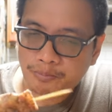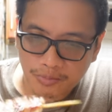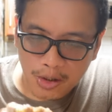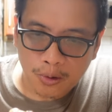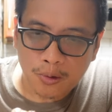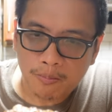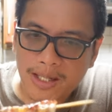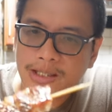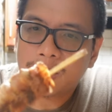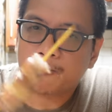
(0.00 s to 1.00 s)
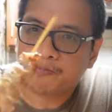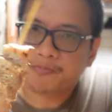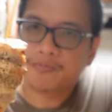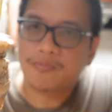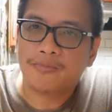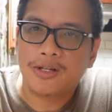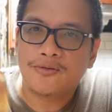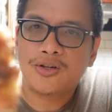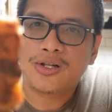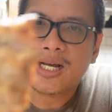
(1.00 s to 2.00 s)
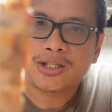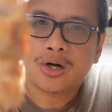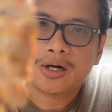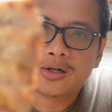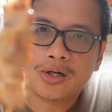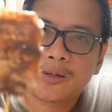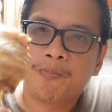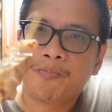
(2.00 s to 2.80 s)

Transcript: the coal makes it give you that charred look.